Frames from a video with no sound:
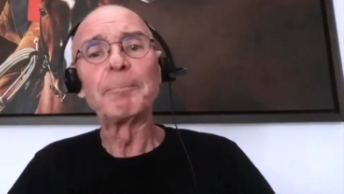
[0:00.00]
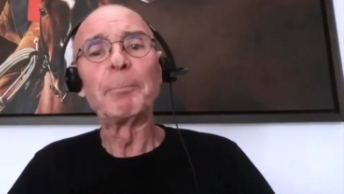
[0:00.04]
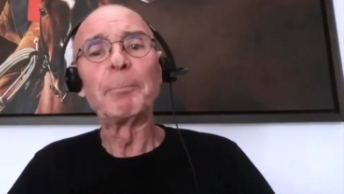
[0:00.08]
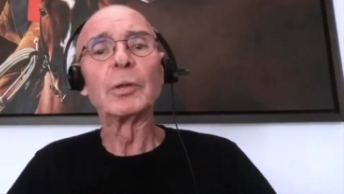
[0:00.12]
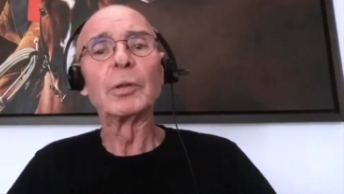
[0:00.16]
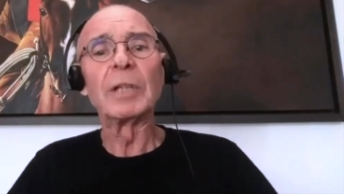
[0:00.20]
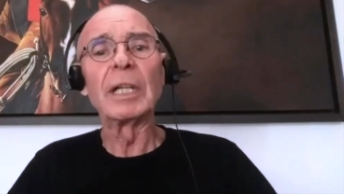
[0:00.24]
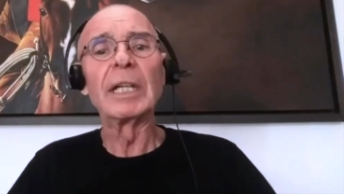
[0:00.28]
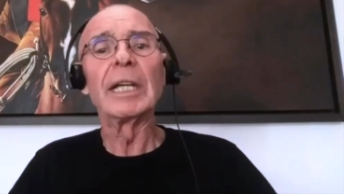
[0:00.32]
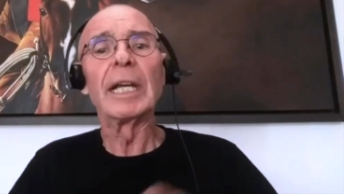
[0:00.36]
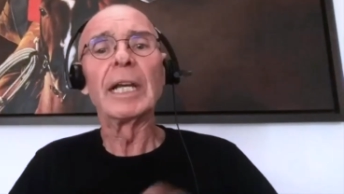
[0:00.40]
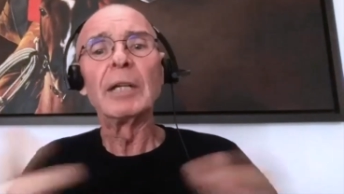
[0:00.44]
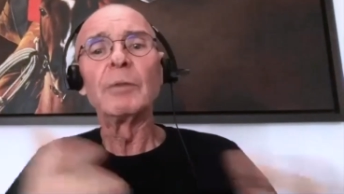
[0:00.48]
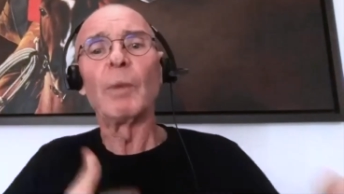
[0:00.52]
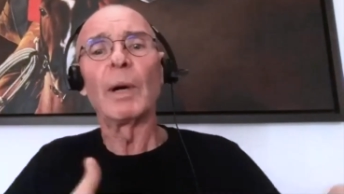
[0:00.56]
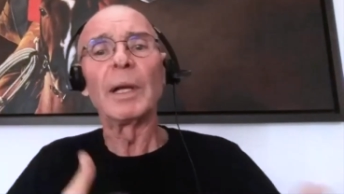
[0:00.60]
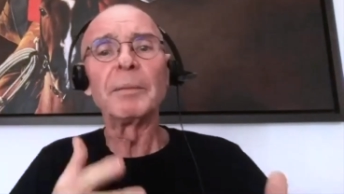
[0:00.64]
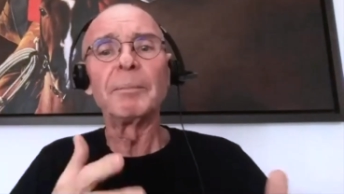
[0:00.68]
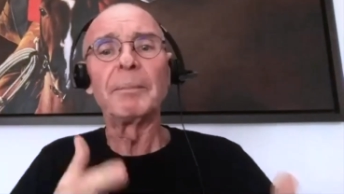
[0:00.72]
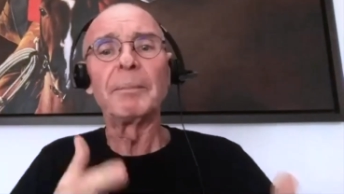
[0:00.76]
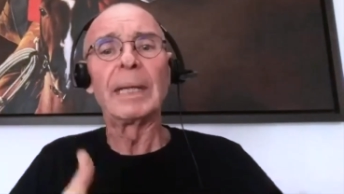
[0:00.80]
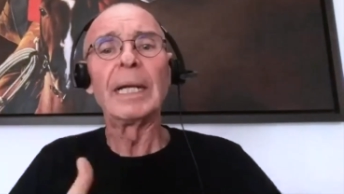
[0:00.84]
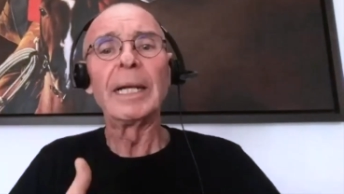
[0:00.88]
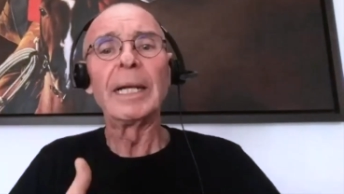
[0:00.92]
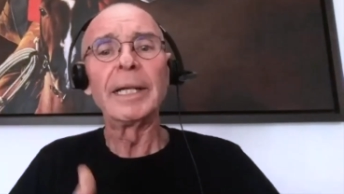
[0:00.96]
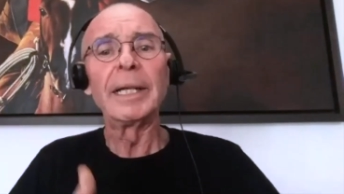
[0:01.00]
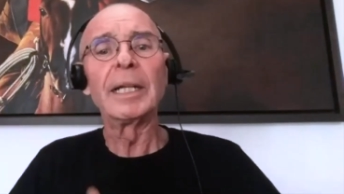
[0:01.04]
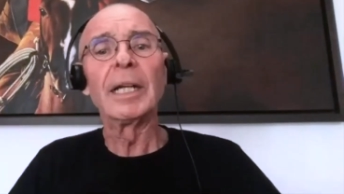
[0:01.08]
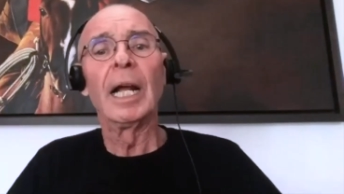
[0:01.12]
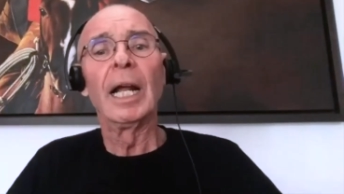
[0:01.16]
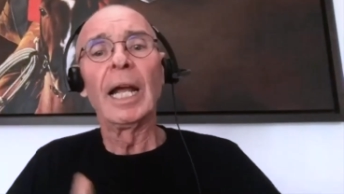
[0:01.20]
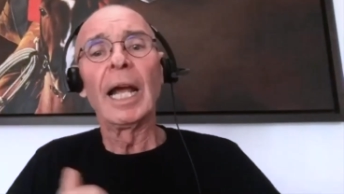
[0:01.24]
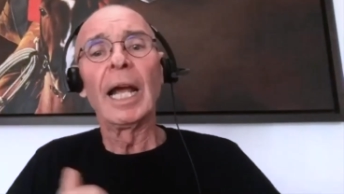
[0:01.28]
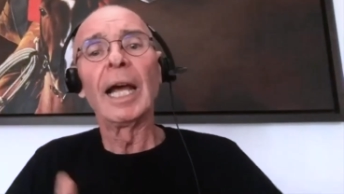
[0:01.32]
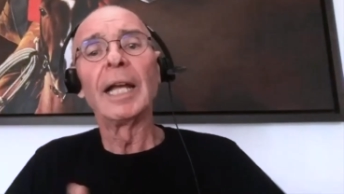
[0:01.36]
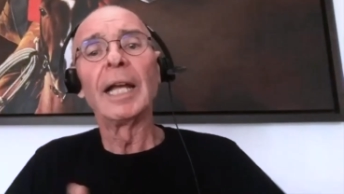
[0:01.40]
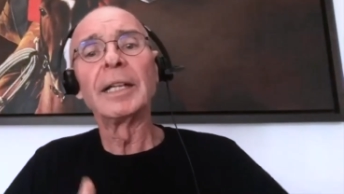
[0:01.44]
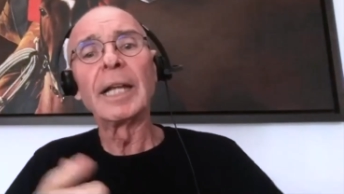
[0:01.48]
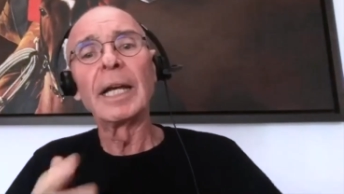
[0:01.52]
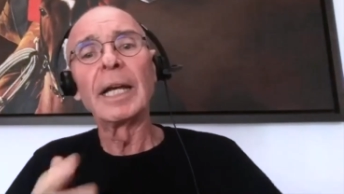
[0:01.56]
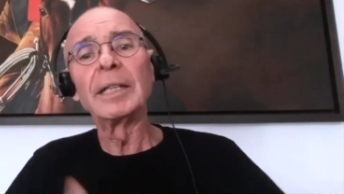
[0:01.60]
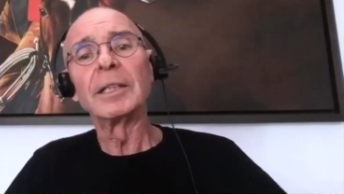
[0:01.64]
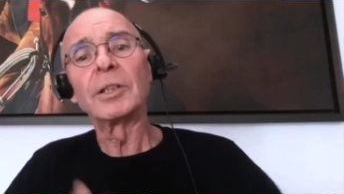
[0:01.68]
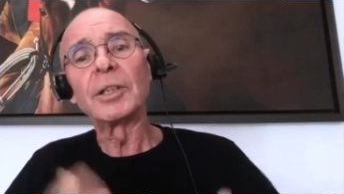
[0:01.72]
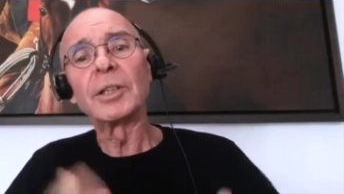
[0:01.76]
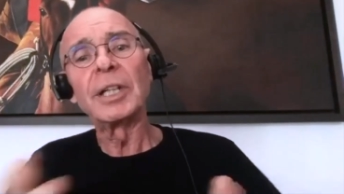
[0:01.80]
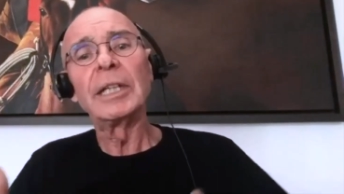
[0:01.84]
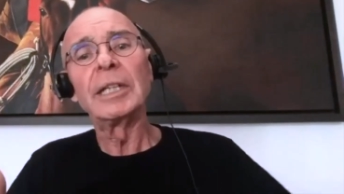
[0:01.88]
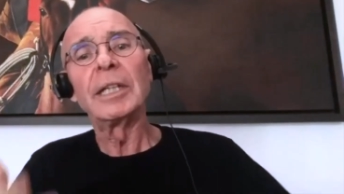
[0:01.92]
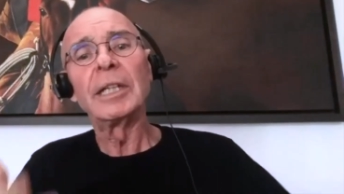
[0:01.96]
putting in 1 million and then
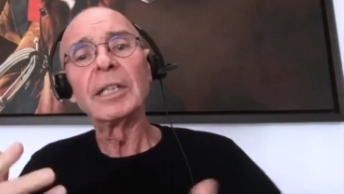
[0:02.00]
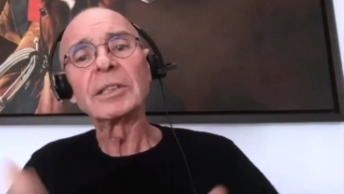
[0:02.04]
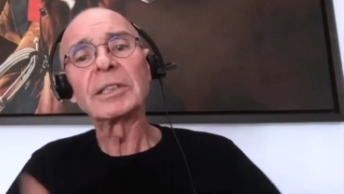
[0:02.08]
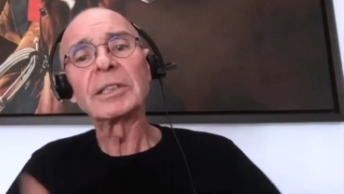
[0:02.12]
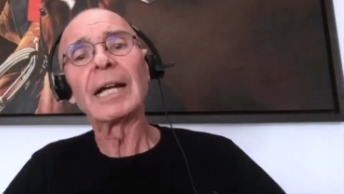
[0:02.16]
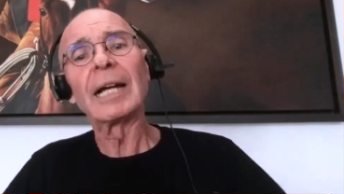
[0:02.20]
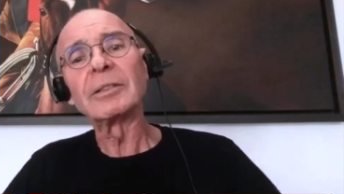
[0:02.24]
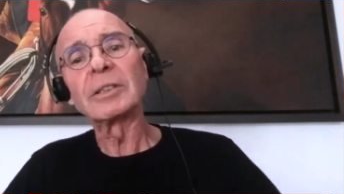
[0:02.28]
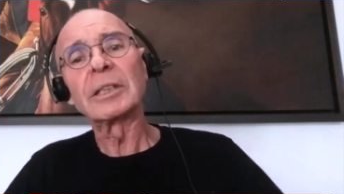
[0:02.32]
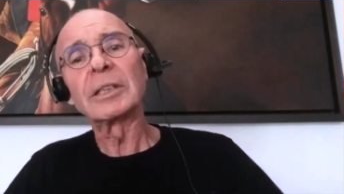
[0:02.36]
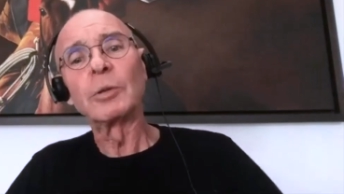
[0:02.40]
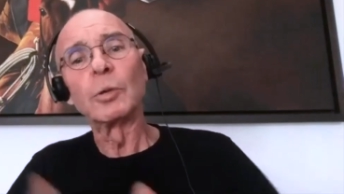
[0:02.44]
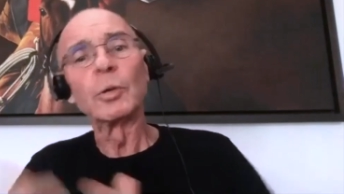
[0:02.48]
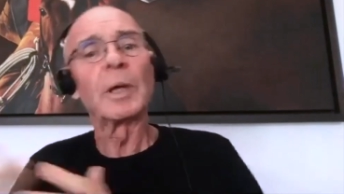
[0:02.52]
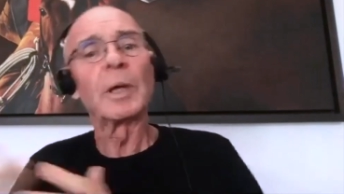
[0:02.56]
3 years out